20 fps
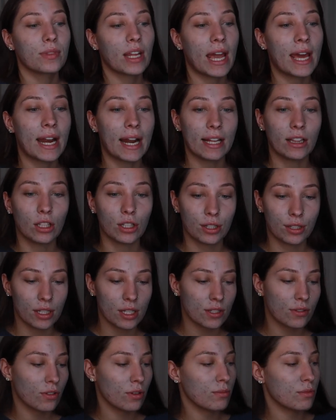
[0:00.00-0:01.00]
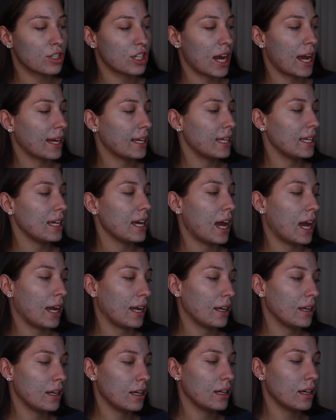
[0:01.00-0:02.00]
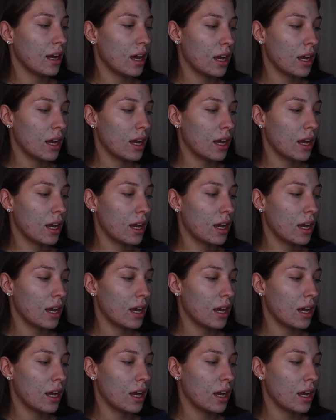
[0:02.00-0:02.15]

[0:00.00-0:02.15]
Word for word: And I learned this from Jackie Aina.